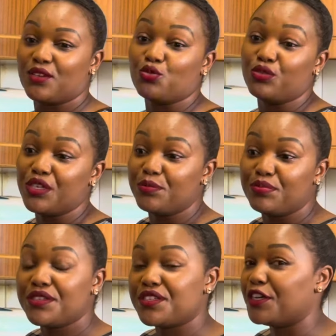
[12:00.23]
to dip
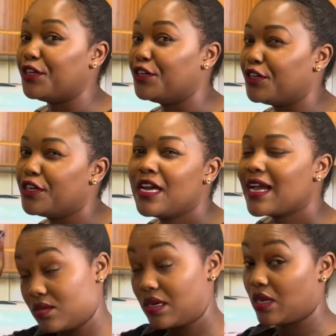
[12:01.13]
it in
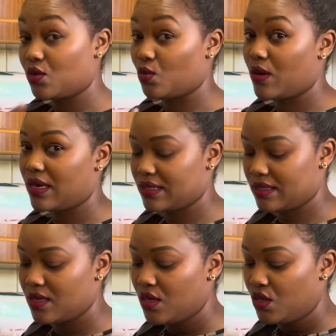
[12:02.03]
color wax
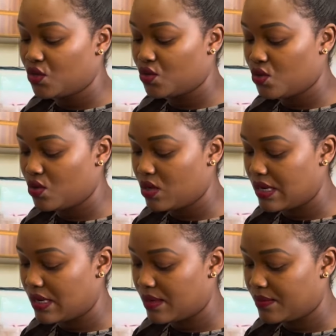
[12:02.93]
so
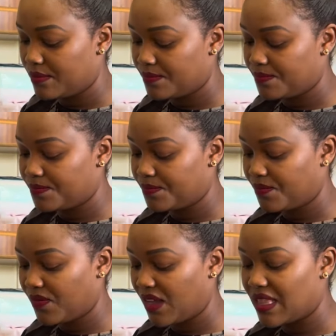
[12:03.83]
um,
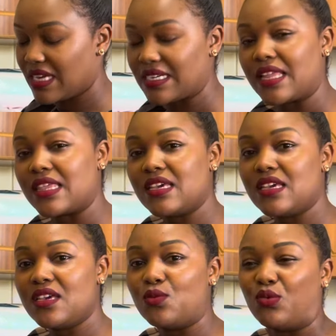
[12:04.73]
that
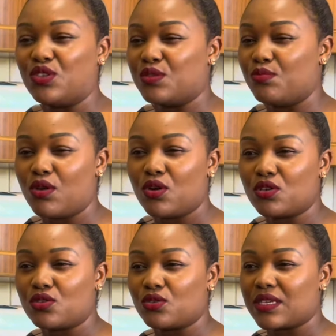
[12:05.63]
thingy was
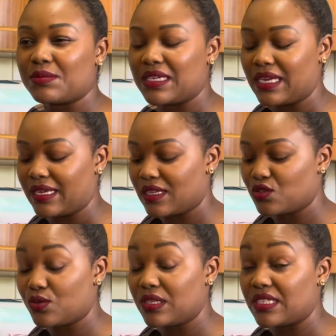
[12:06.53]
blocked or something like that
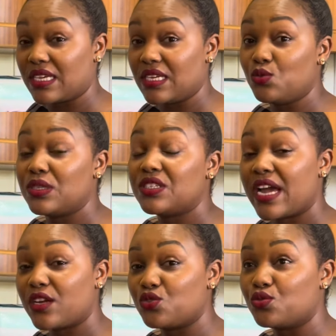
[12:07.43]
so we decided we
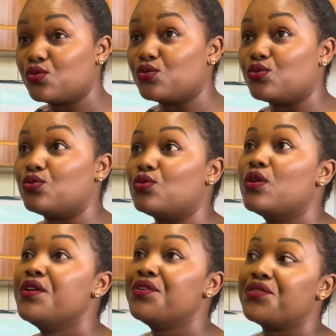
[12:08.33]
tried to
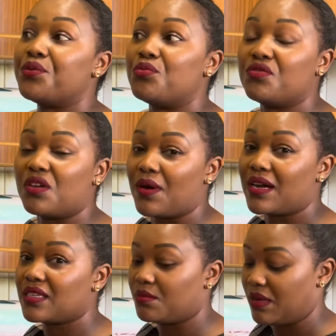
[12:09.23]
remove the
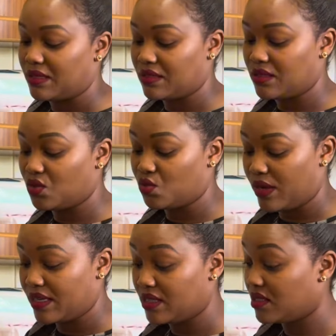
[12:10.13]
wax but it didn't
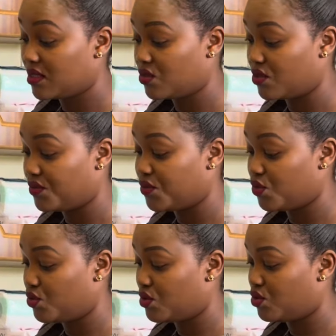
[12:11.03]
work it just
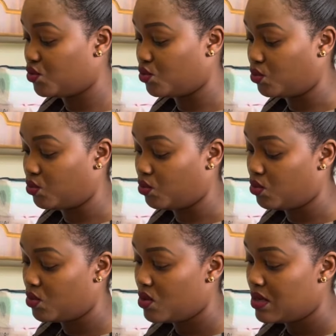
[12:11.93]
refused to
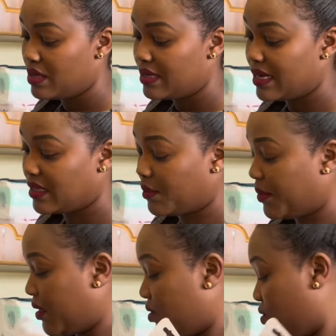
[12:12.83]
light up
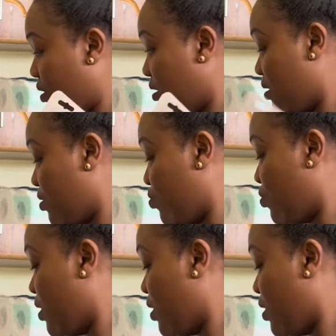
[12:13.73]
again so i decided to